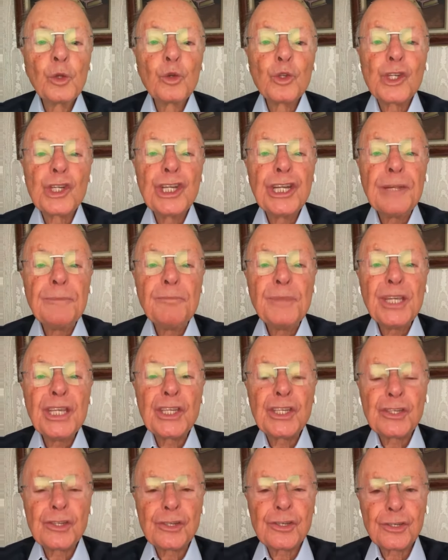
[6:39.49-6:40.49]
they
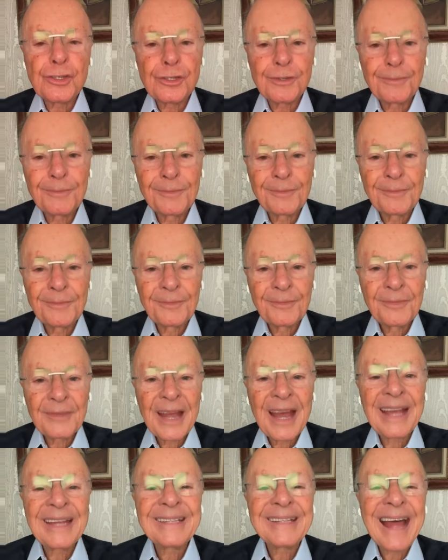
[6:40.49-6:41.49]
haven't gone to their
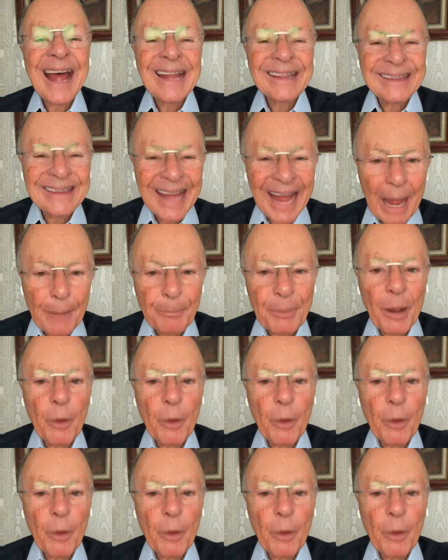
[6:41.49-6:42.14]
limits.